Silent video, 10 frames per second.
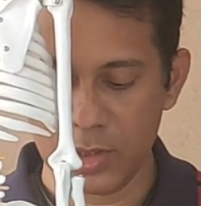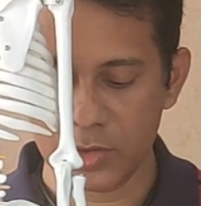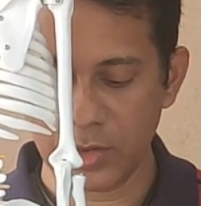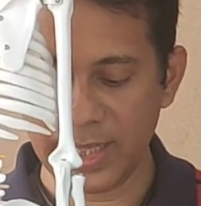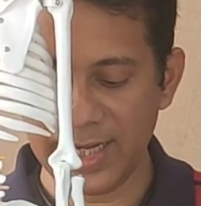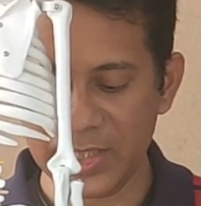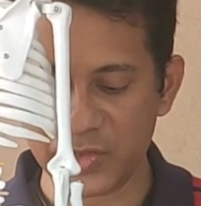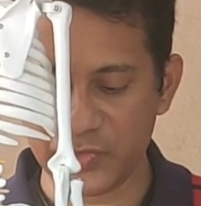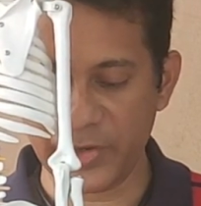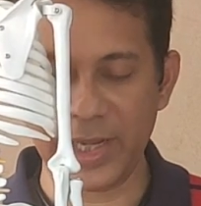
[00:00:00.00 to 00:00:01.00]
So any
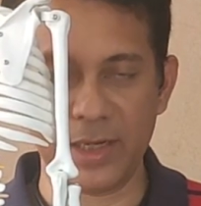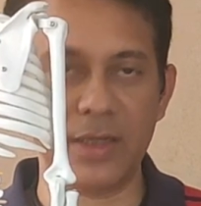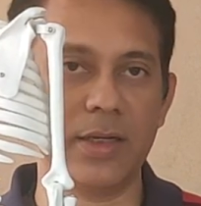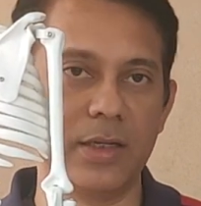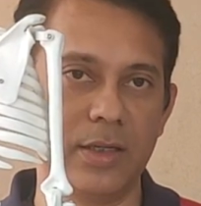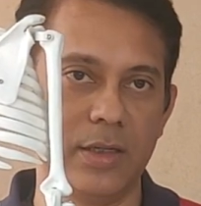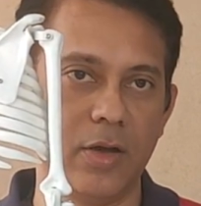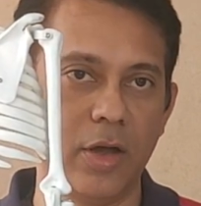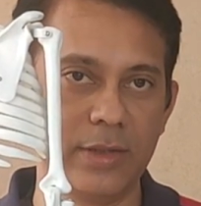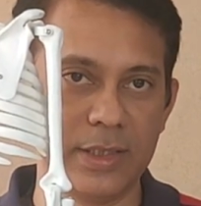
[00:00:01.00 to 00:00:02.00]
strain
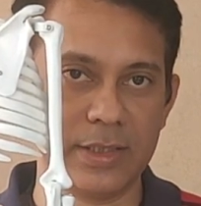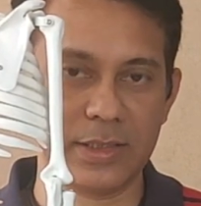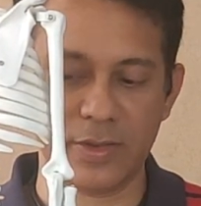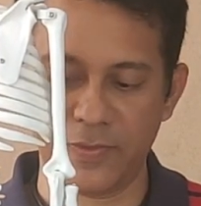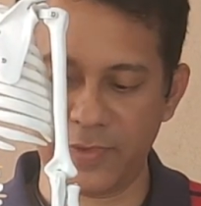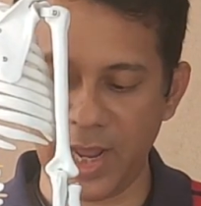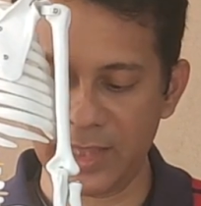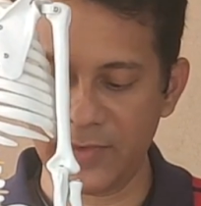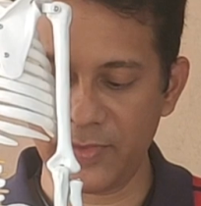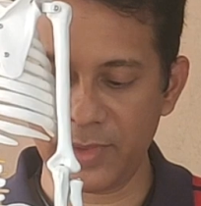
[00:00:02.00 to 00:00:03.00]
on this,
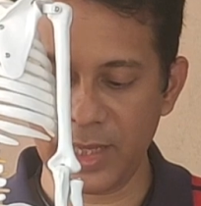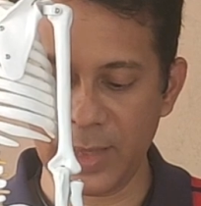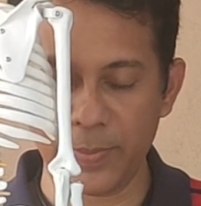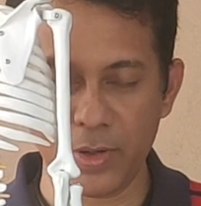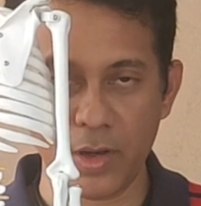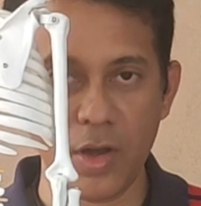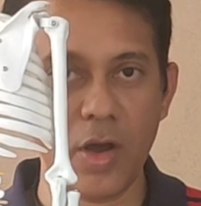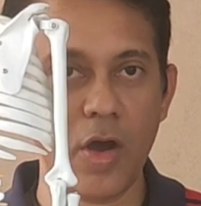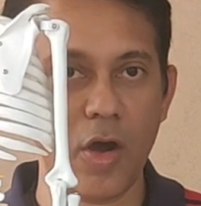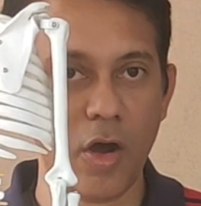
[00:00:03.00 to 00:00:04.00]
either from the hip
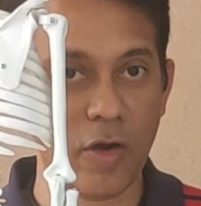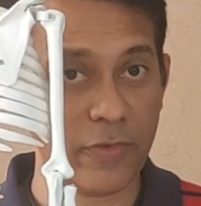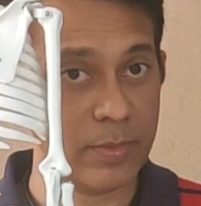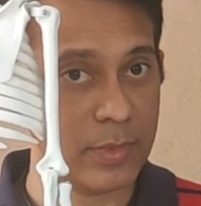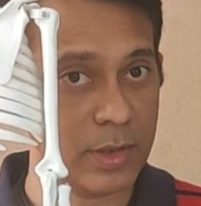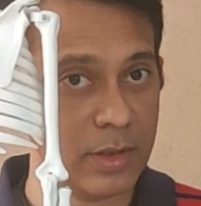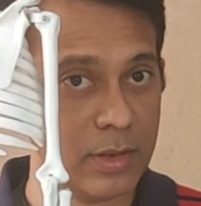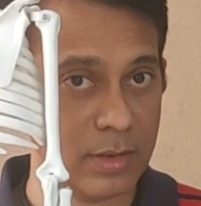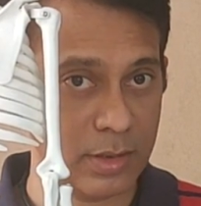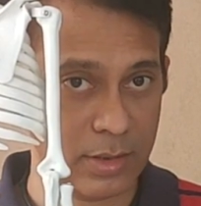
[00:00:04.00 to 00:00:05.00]
or from the
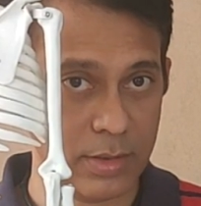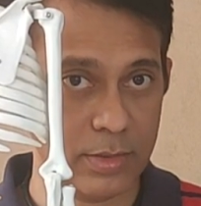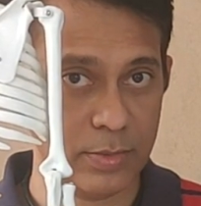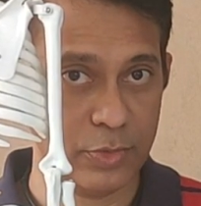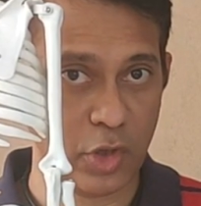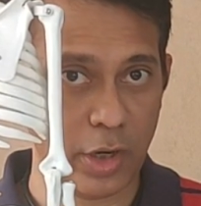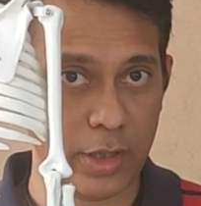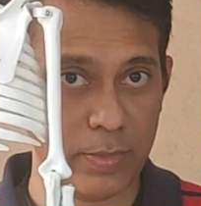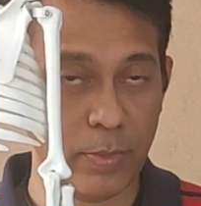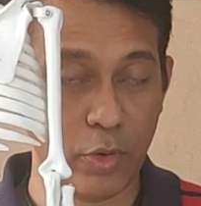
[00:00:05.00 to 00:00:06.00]

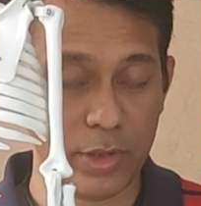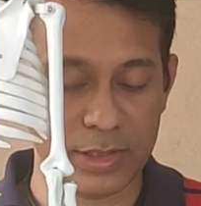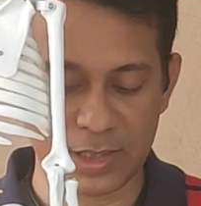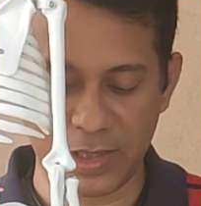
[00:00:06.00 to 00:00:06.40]
joint bone